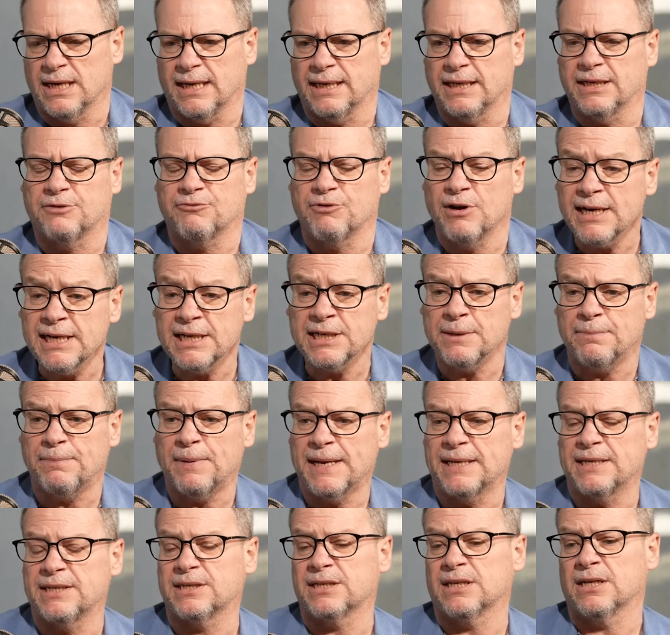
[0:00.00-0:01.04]
It really
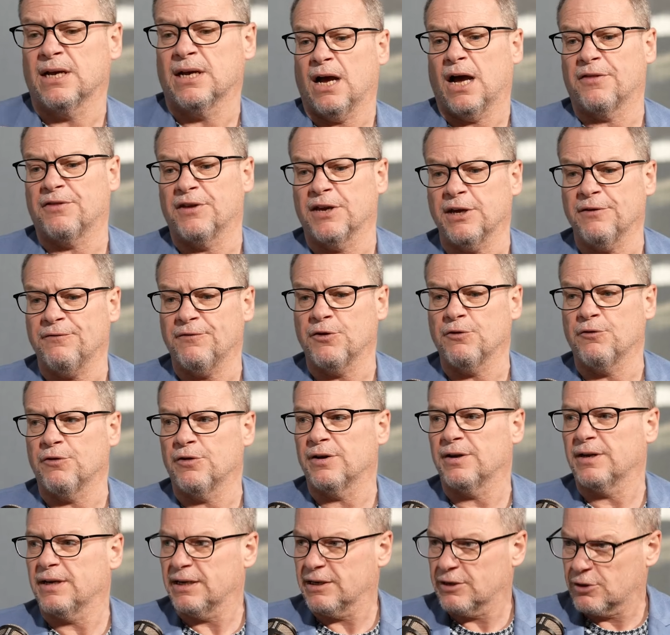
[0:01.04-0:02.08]
depends. I think if you're
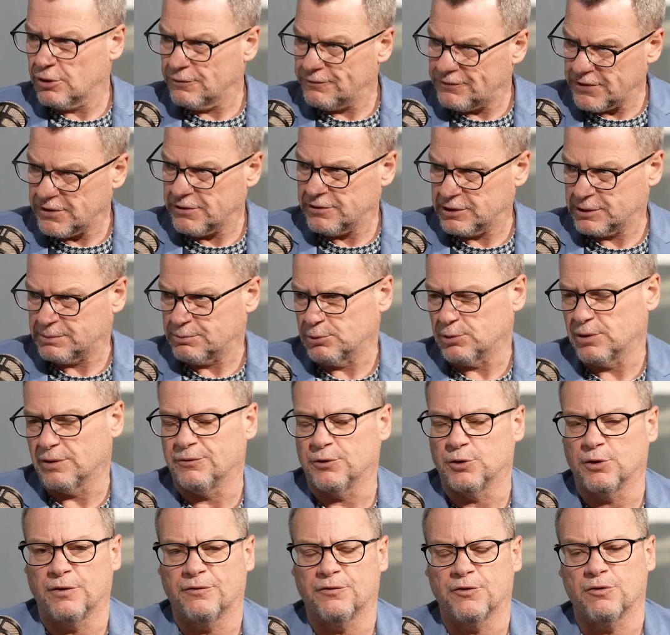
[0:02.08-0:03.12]
in Confederate's point of
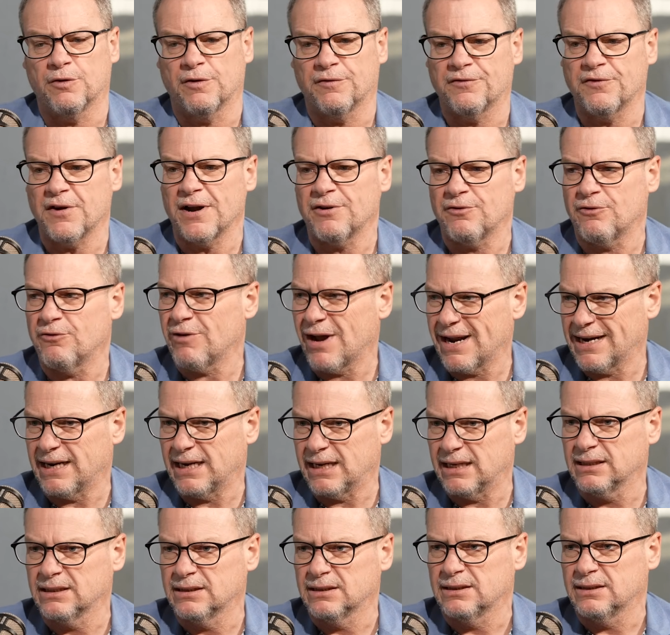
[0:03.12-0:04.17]
view, if you're a front
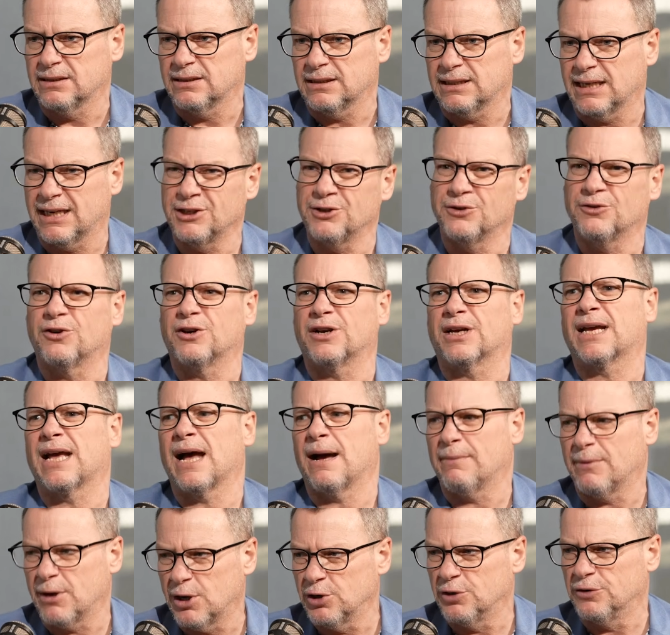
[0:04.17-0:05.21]
runner and you've got to
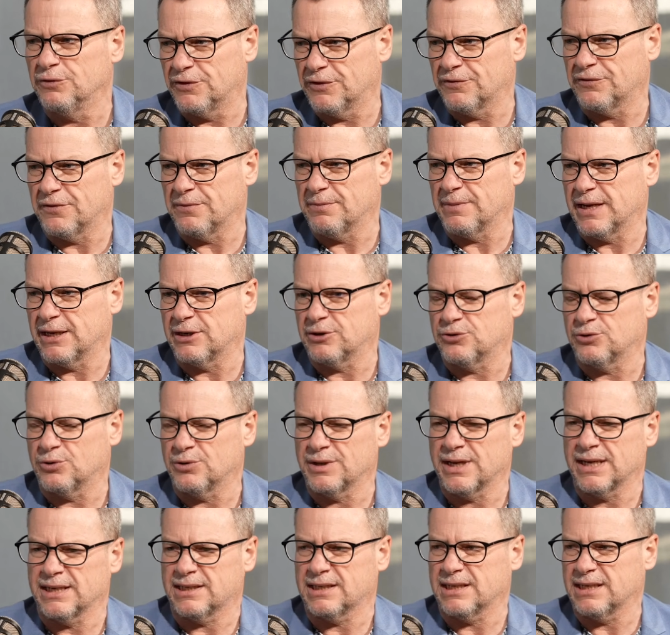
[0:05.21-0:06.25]
come over from that draw,
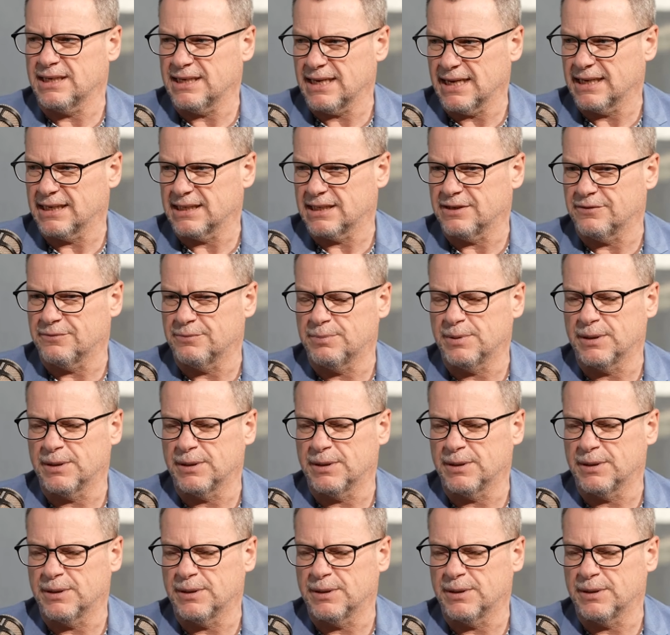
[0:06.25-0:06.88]
that's a negative.